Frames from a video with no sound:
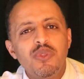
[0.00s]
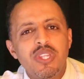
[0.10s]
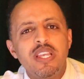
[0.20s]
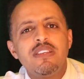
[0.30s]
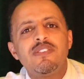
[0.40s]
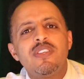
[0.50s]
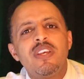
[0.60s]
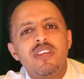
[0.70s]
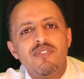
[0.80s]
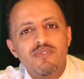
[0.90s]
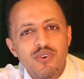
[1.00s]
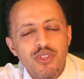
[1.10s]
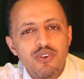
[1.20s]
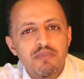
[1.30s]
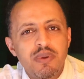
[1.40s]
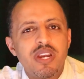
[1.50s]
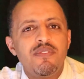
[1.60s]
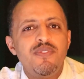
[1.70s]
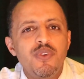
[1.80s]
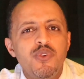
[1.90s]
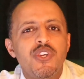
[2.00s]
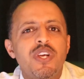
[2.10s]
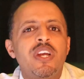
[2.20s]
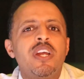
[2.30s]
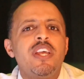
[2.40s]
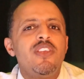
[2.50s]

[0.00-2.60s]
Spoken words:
things for your better future,